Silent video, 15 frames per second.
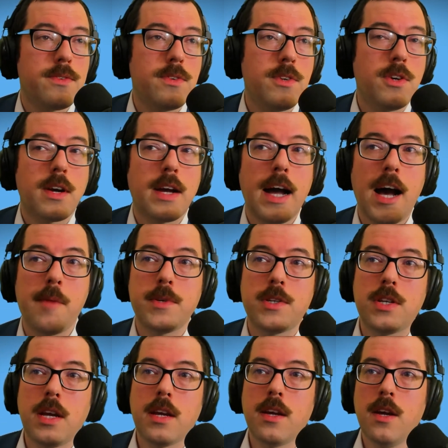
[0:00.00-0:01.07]
You're
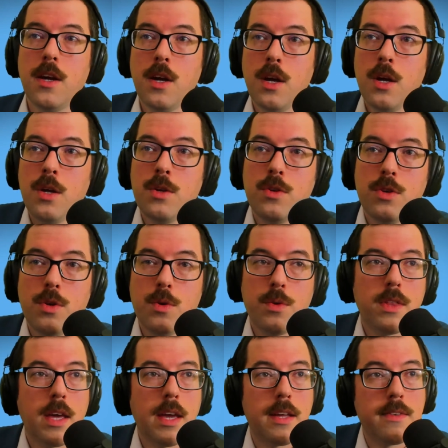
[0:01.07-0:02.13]
accomplishing two
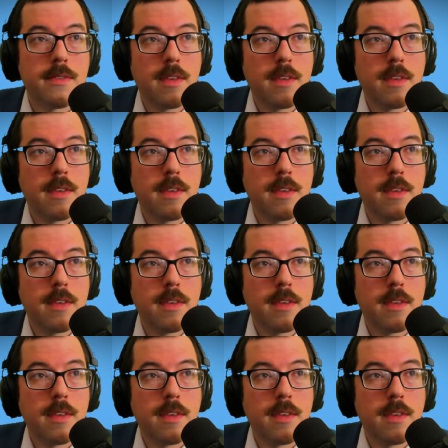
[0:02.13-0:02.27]
things.